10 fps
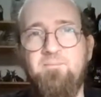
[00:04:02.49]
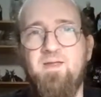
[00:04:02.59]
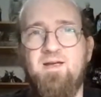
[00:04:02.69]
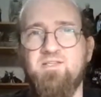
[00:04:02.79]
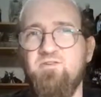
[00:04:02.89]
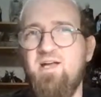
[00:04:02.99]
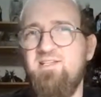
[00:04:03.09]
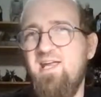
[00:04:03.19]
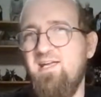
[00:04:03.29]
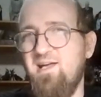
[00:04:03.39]
Because they're not
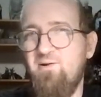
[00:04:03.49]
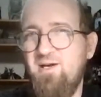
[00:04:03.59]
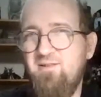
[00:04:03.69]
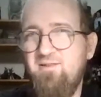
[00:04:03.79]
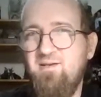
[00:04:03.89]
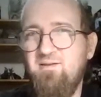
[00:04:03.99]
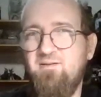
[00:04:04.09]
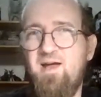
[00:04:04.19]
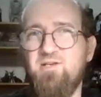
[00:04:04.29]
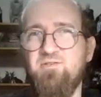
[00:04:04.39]
taking out anything, they're
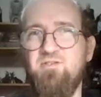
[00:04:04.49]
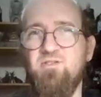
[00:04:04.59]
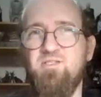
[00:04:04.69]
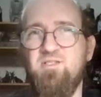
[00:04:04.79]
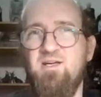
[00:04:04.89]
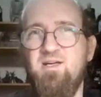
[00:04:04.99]
actually just